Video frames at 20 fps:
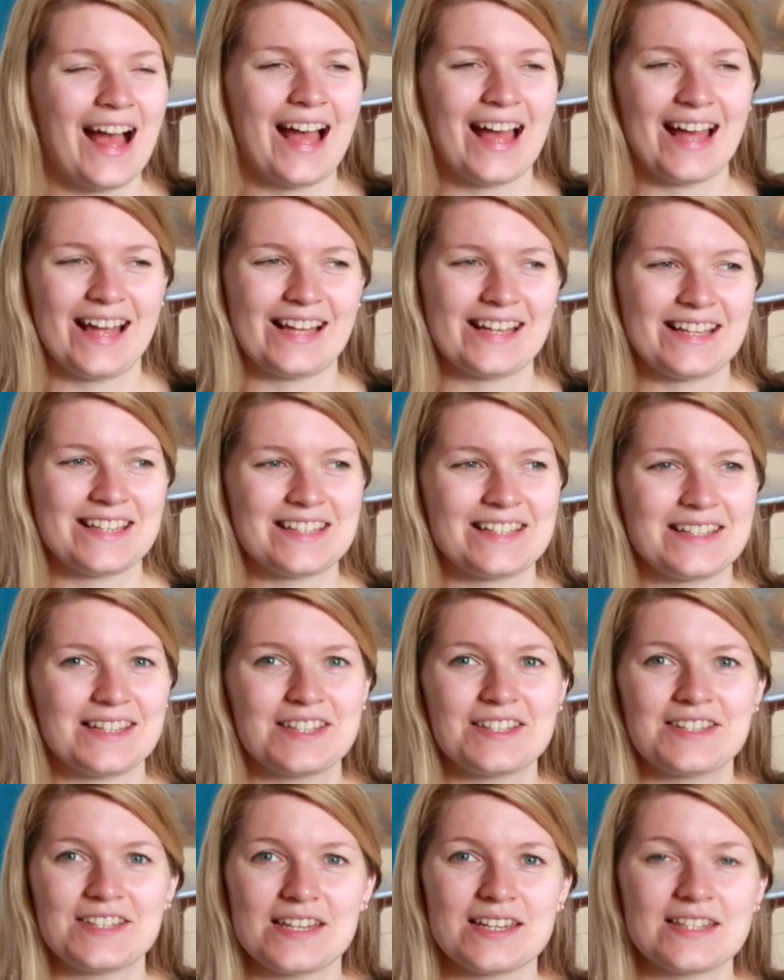And
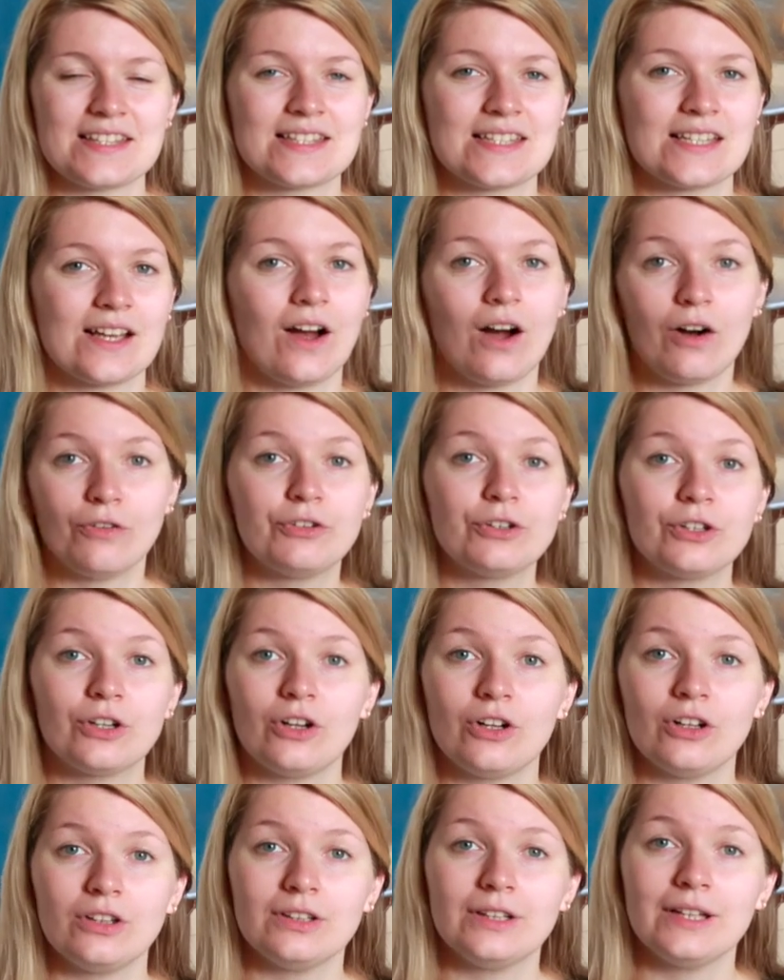just
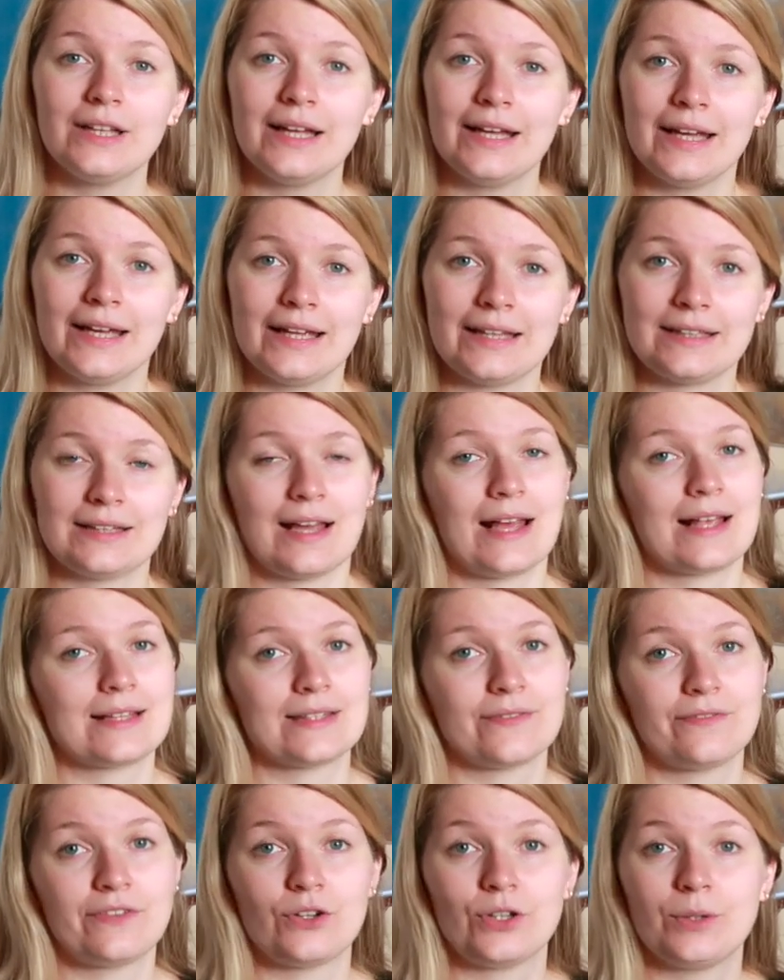overall, it
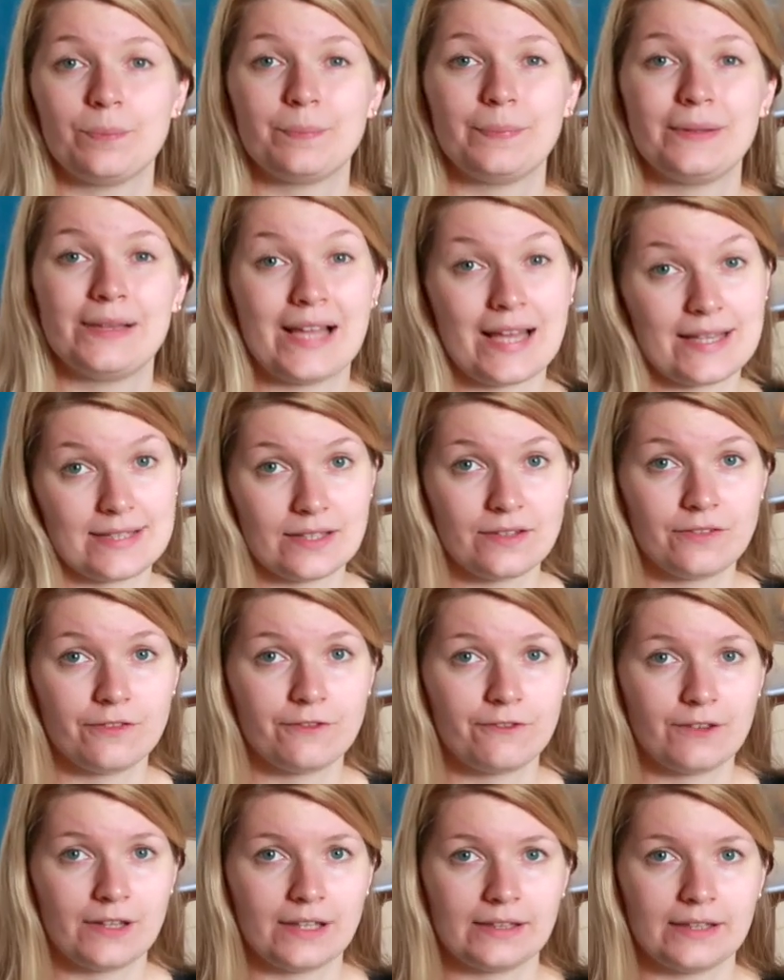has a very pleasant
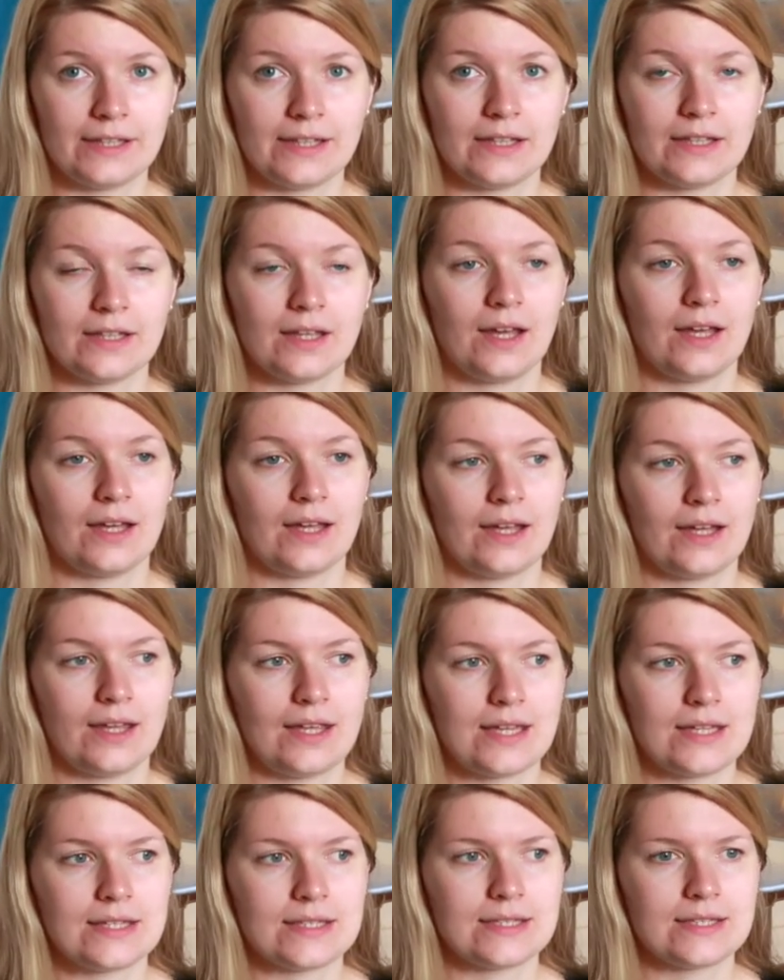feeling.
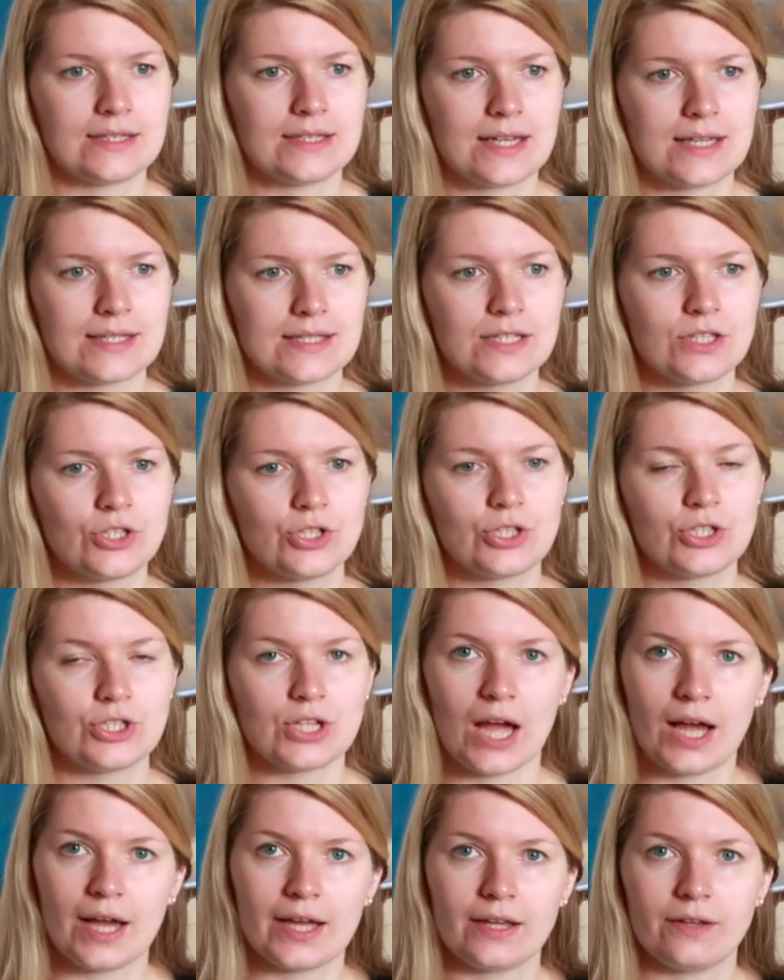It doesn't
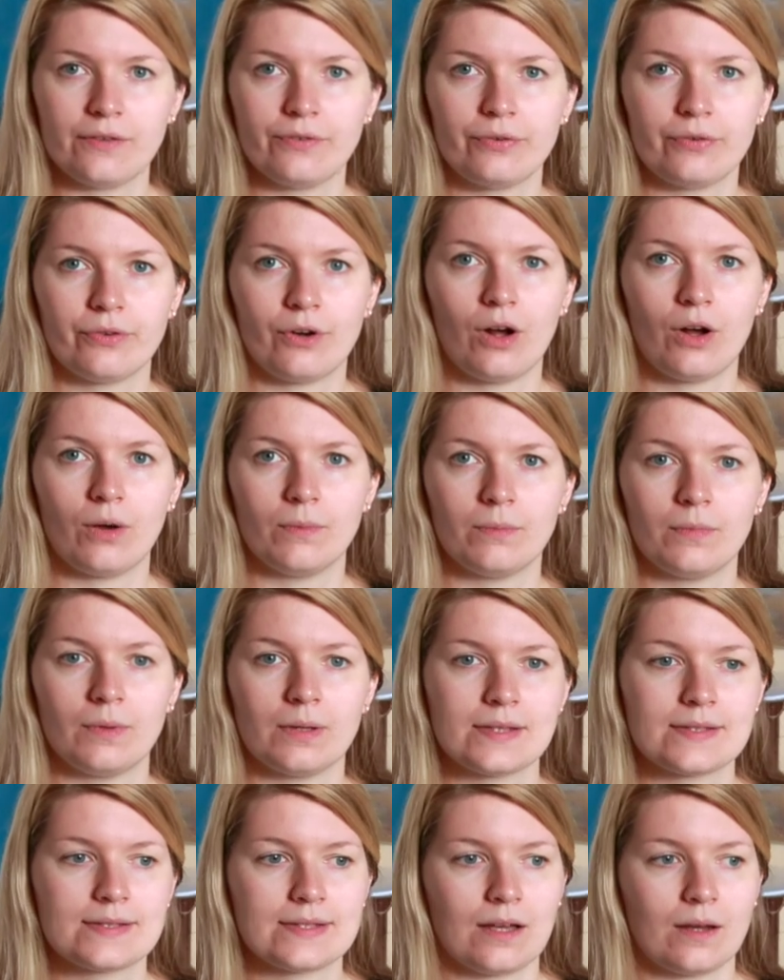shy from
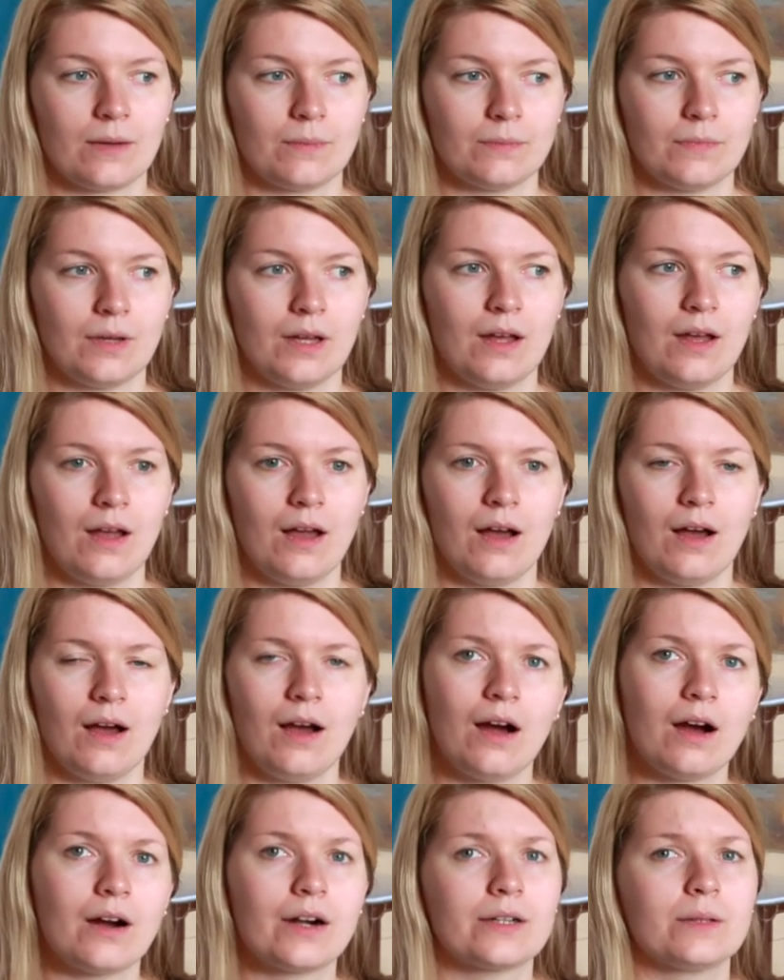some
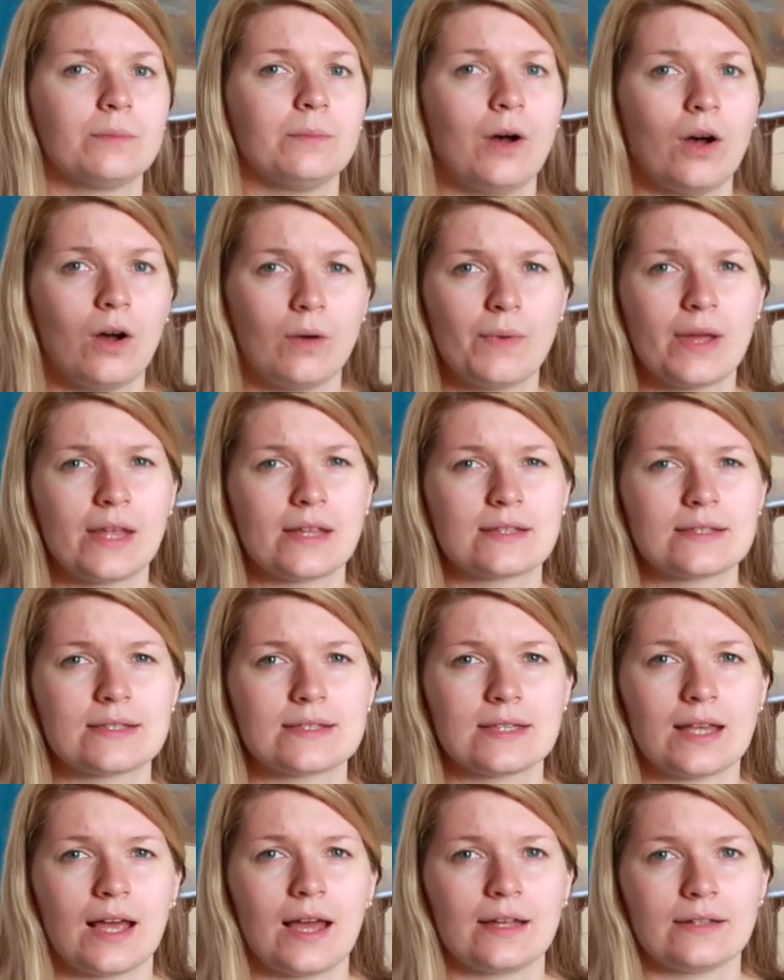hard
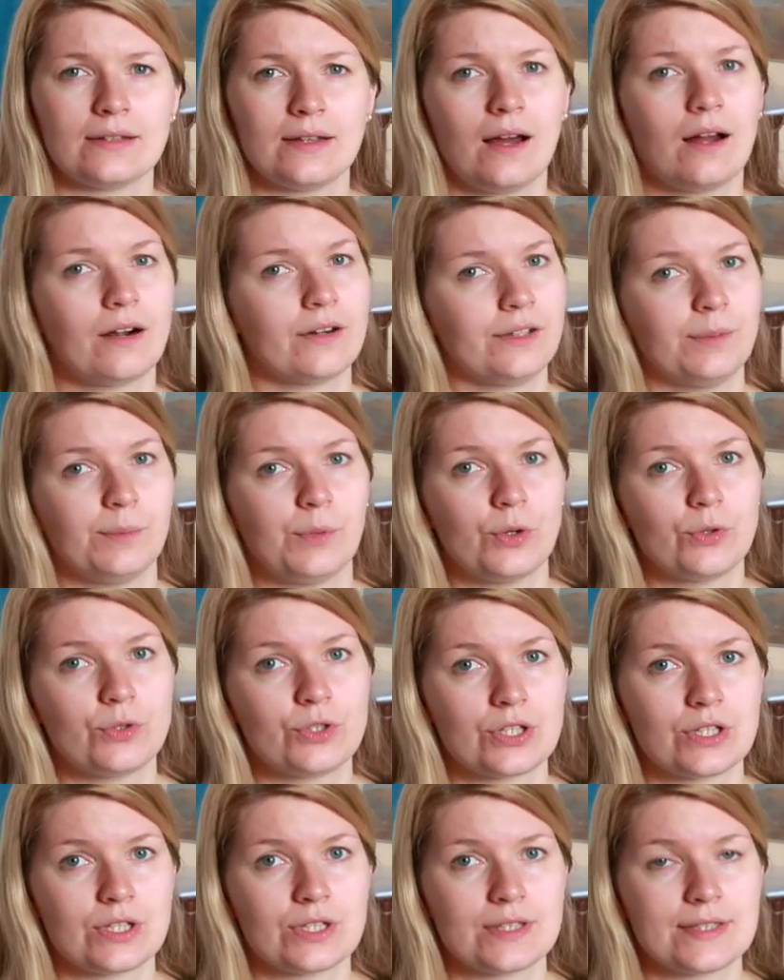moments and hard
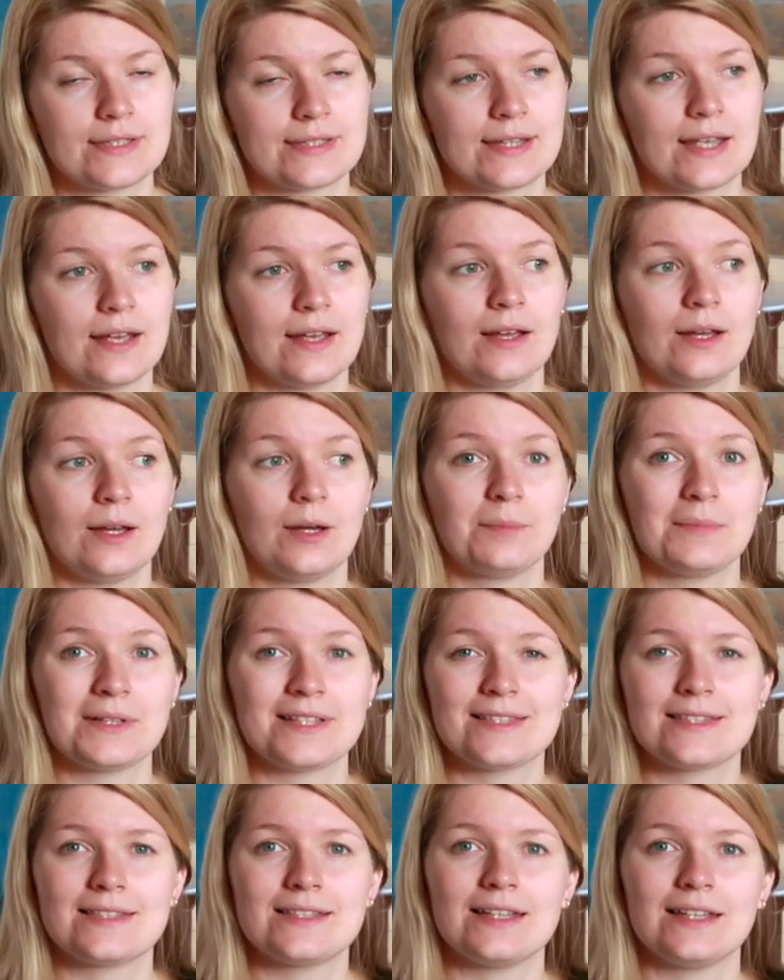emotions,
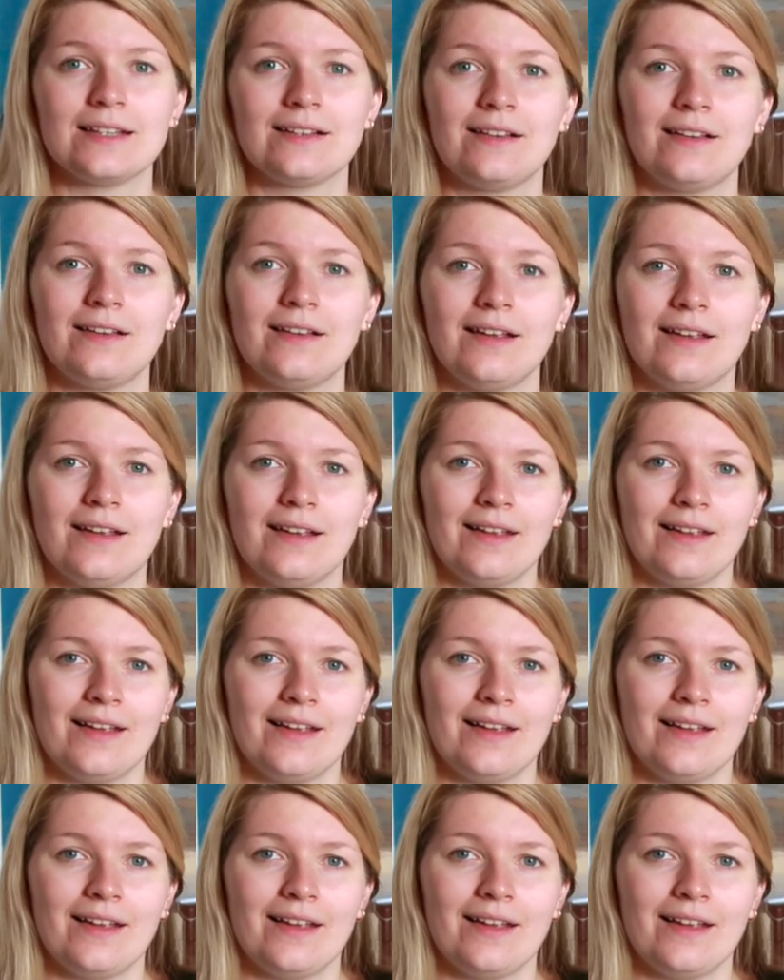but still,